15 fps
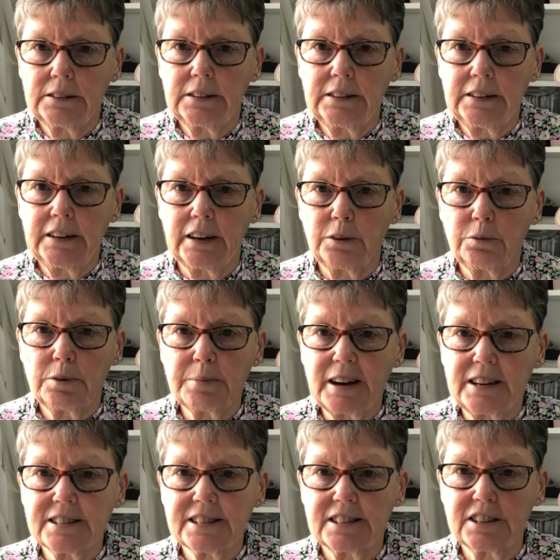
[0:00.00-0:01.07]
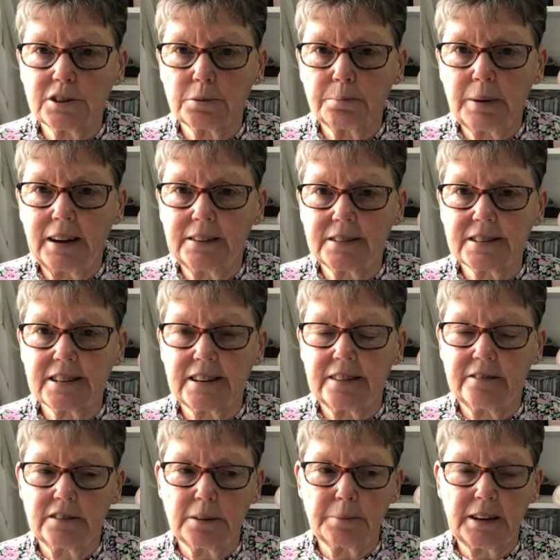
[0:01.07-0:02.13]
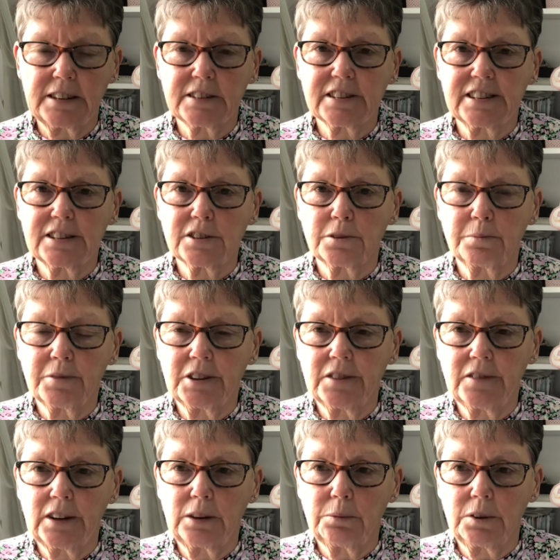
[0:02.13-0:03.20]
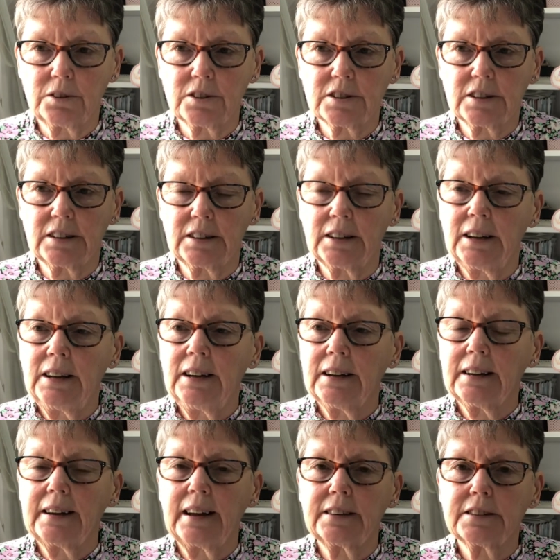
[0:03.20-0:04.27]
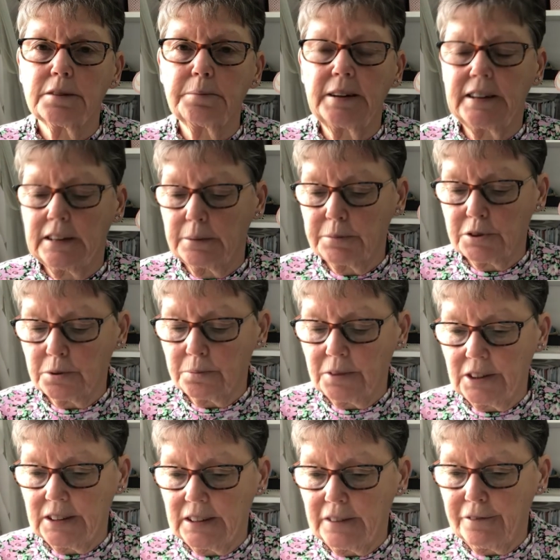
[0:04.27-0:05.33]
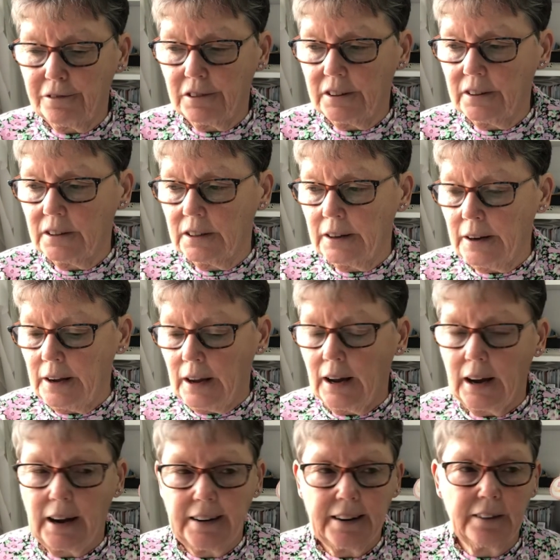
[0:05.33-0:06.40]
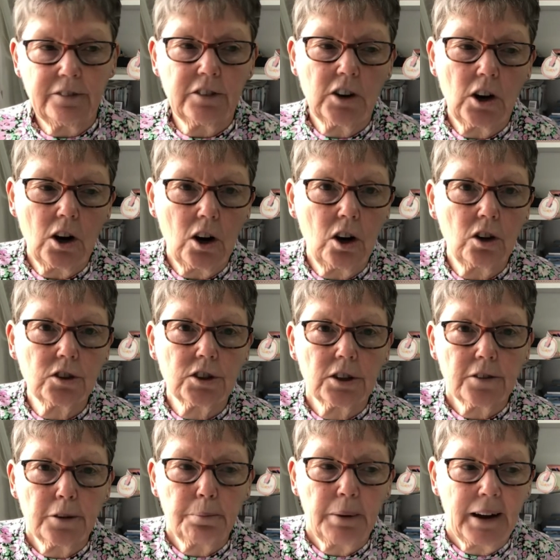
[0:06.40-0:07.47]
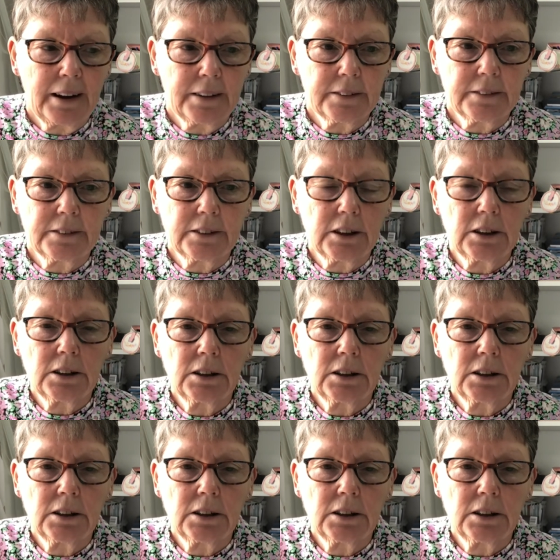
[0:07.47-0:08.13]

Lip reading: you know, we might see some patterns there, and I might see something that I want to get to make him something different. I have got the pattern